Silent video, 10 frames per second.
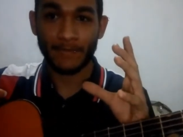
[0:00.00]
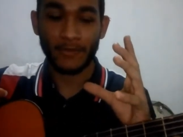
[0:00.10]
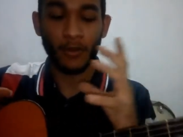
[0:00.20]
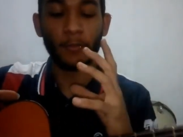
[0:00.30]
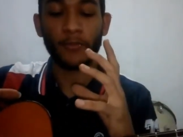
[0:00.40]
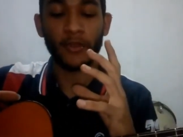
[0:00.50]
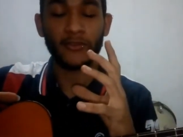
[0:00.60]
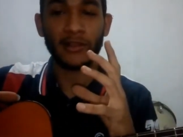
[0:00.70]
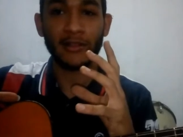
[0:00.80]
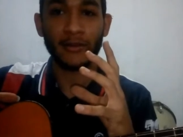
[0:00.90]
compress a
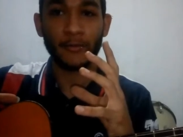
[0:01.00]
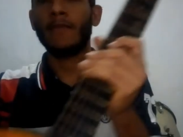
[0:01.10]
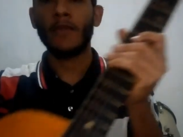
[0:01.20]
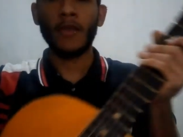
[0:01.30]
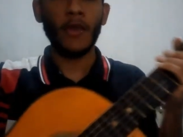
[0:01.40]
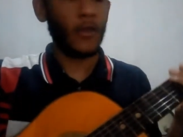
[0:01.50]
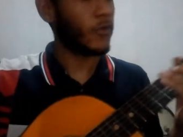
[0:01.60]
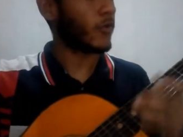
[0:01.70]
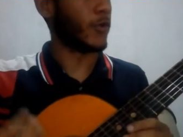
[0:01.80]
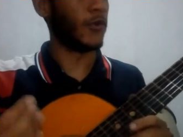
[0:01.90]
little bit,
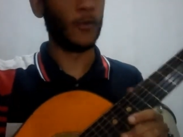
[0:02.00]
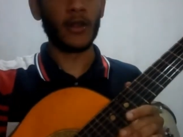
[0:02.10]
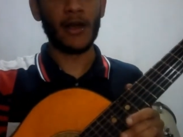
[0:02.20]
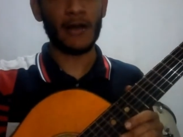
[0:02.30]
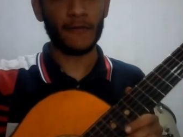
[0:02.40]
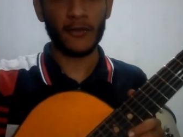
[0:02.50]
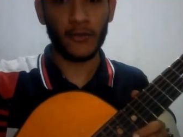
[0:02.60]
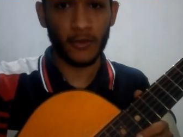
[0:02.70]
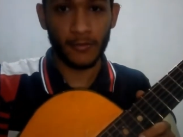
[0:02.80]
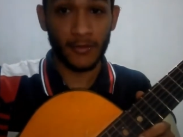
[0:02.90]
so you will have to
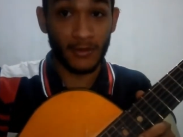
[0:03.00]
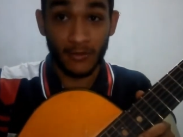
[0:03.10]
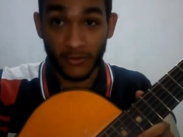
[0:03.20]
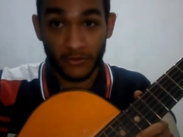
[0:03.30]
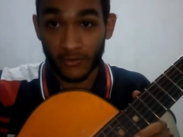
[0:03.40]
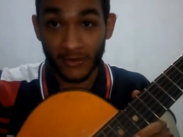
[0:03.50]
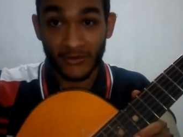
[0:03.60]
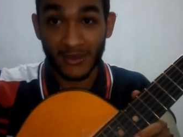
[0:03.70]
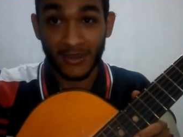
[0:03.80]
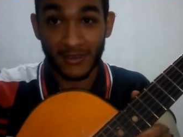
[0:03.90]
tune the strings
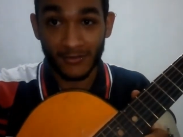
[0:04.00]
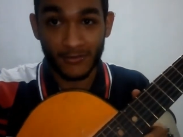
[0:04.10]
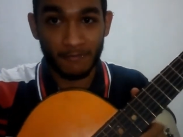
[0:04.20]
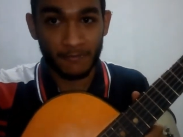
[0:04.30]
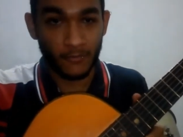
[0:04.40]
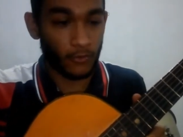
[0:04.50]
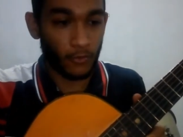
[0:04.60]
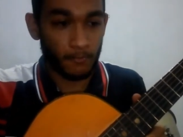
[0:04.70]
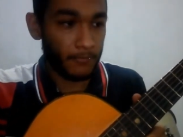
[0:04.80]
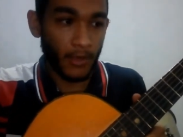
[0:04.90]
again. So
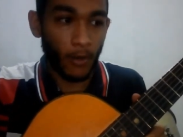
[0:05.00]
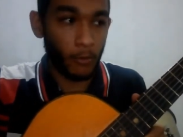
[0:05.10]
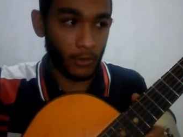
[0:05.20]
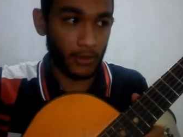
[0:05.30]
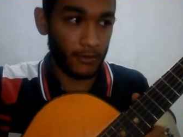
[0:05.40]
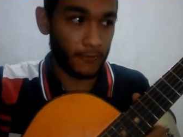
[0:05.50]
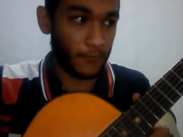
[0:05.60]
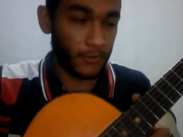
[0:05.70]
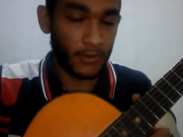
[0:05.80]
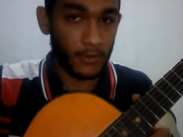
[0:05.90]
I will leave
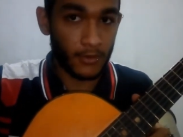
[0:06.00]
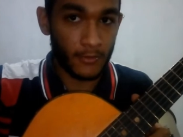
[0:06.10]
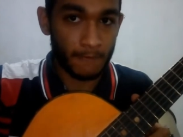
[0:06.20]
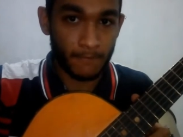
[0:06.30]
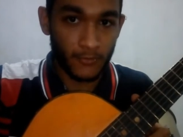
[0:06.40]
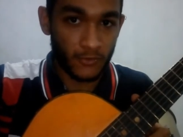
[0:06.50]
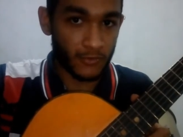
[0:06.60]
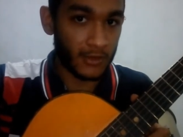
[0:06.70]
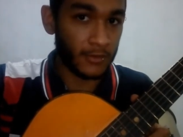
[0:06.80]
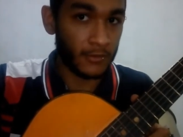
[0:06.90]
the
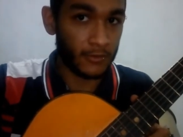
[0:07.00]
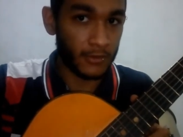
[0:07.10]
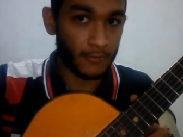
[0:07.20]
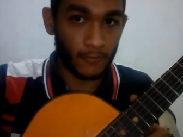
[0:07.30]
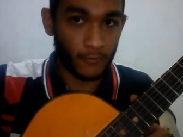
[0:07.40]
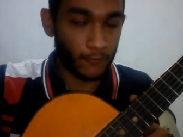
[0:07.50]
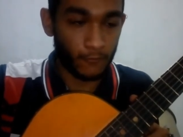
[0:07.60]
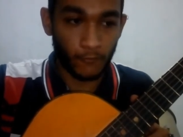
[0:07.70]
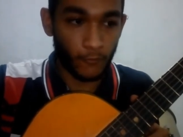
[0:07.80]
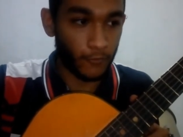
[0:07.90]
string tuning
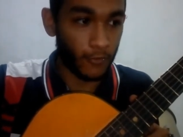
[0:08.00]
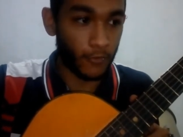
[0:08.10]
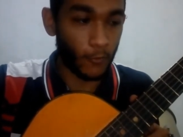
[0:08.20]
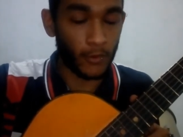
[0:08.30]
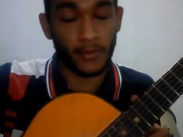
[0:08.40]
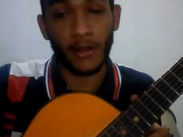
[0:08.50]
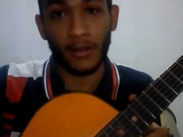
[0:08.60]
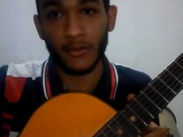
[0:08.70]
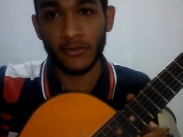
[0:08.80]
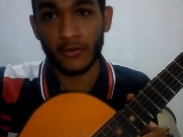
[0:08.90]
for when all
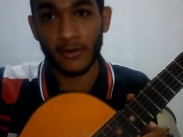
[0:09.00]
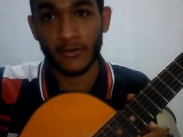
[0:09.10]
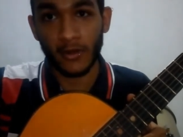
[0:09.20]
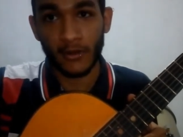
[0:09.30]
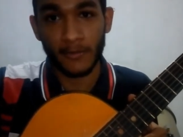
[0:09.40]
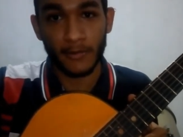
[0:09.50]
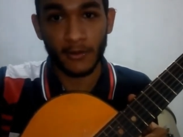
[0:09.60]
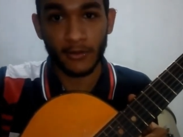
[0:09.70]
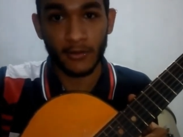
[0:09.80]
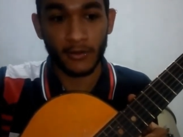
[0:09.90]
the strings are put
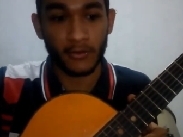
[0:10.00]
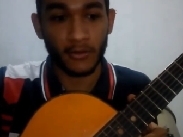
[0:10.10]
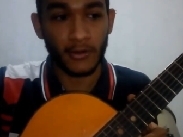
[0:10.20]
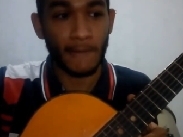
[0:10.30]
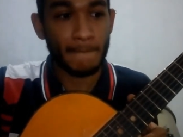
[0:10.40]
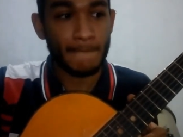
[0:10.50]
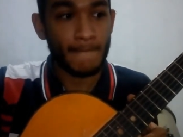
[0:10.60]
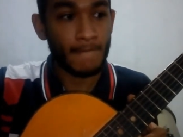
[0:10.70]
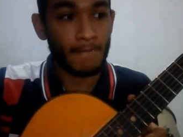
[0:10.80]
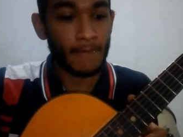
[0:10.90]
on the guitar,
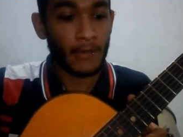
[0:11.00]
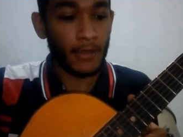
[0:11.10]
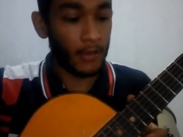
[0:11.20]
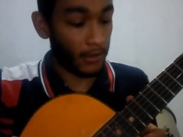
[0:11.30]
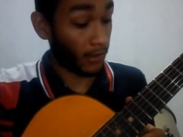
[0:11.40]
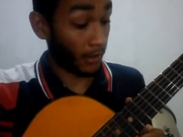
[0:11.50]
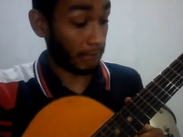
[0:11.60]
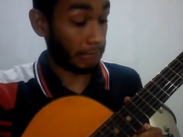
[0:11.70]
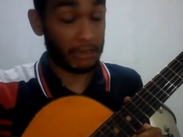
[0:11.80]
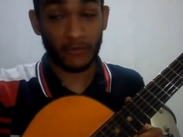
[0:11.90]
and
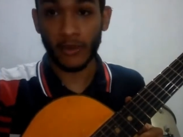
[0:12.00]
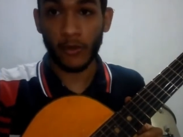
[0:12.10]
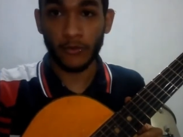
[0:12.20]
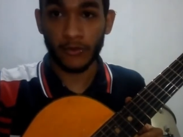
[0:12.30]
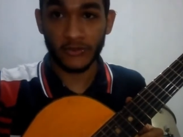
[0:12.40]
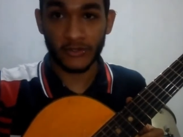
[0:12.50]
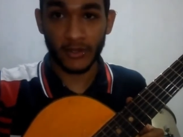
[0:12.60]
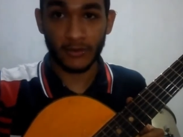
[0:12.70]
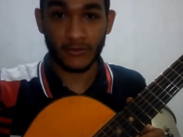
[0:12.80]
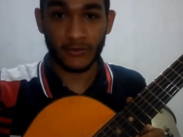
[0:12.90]
that's how you
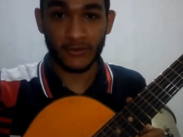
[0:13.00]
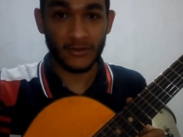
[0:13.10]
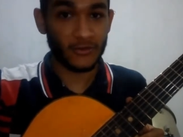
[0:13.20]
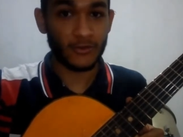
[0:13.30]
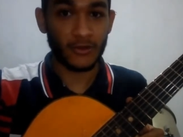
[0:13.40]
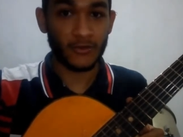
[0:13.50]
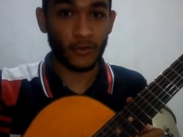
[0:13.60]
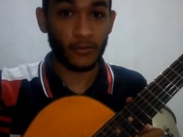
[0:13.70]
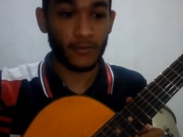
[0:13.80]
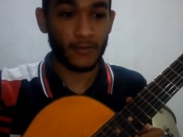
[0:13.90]
change the strings
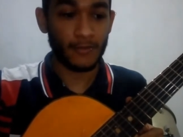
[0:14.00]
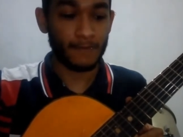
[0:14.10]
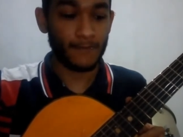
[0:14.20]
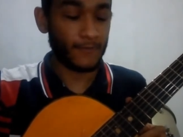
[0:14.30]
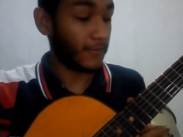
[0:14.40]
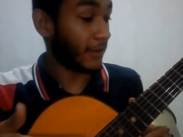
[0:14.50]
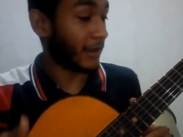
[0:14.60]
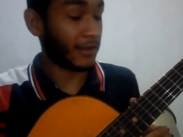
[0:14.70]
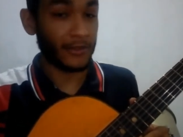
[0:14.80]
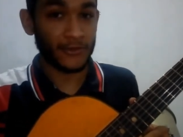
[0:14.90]
on a
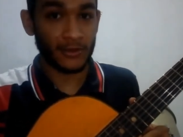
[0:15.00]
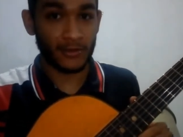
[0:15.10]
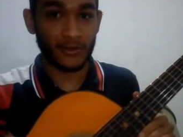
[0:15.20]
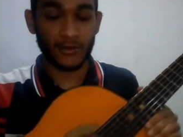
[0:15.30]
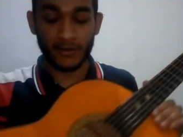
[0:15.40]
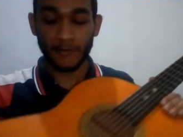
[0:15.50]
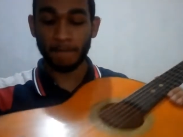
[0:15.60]
classical guitar.